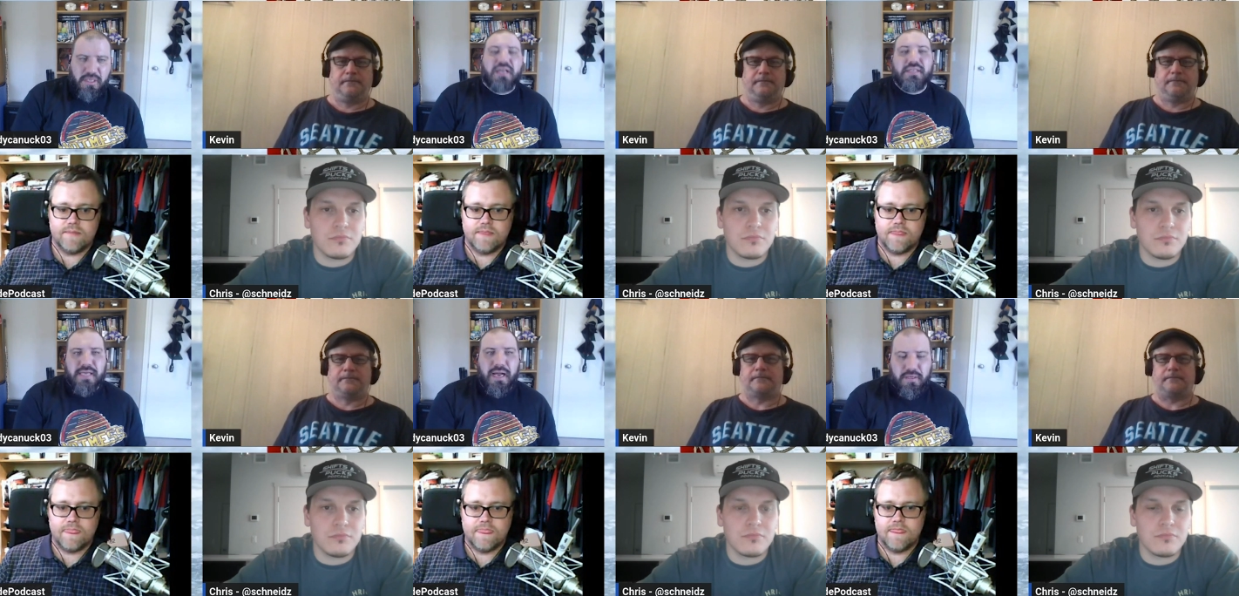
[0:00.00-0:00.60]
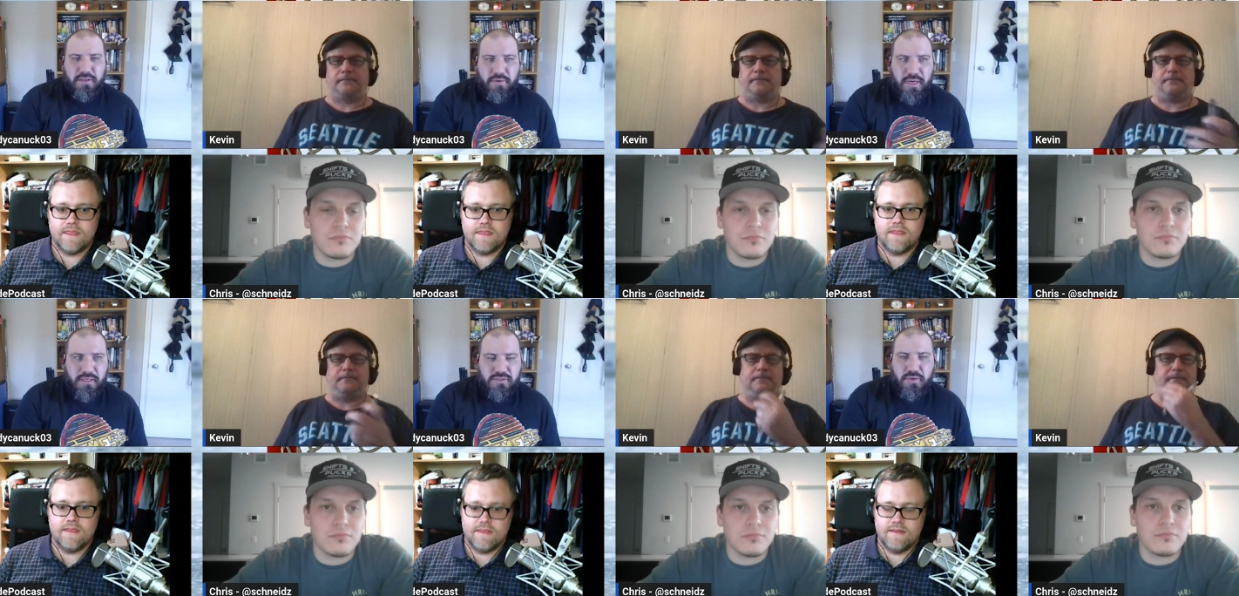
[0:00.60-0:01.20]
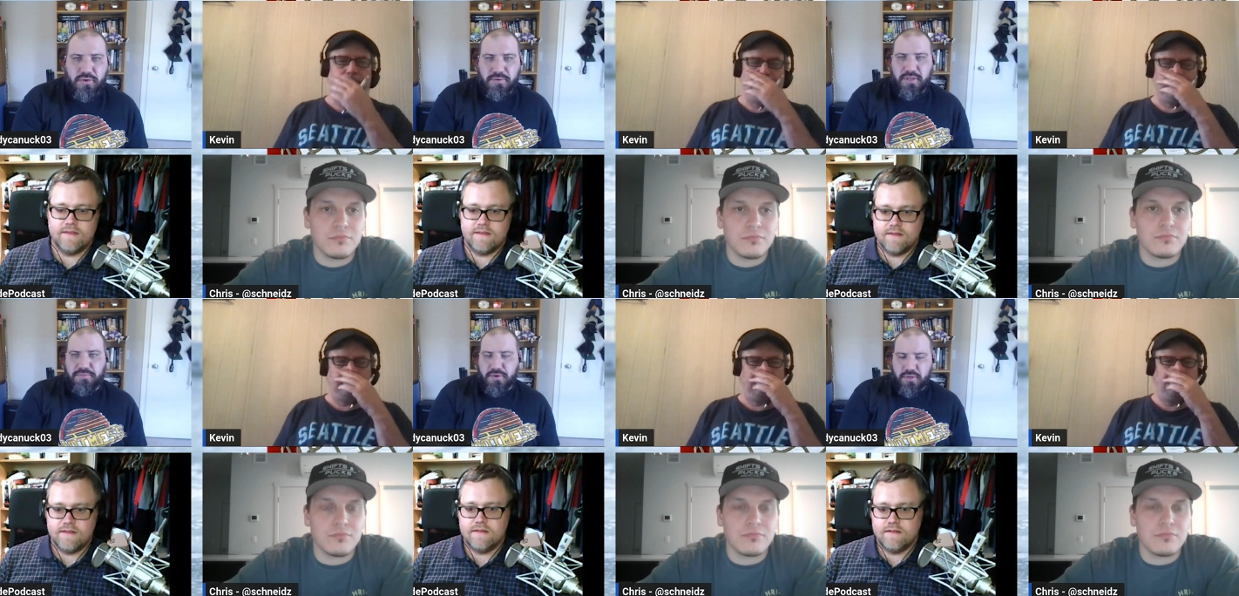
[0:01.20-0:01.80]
Speaker 1: Exactly right. So if you're